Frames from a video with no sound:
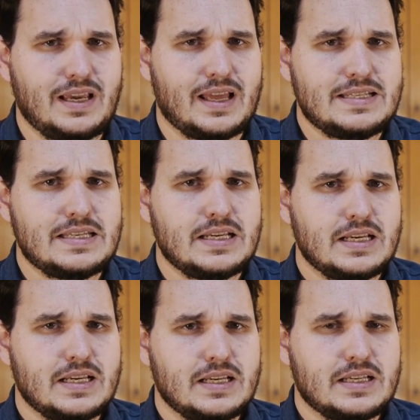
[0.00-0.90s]
And
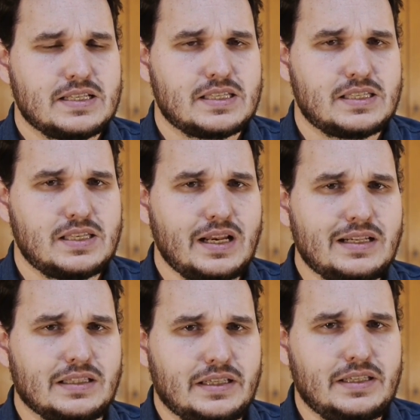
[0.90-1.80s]

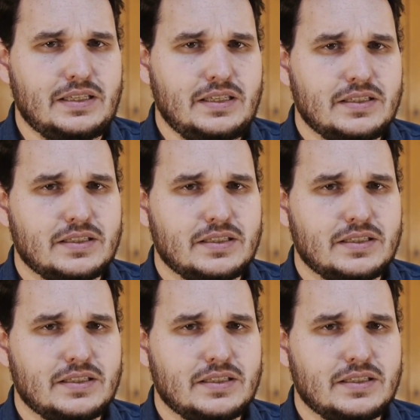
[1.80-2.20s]
suddenly,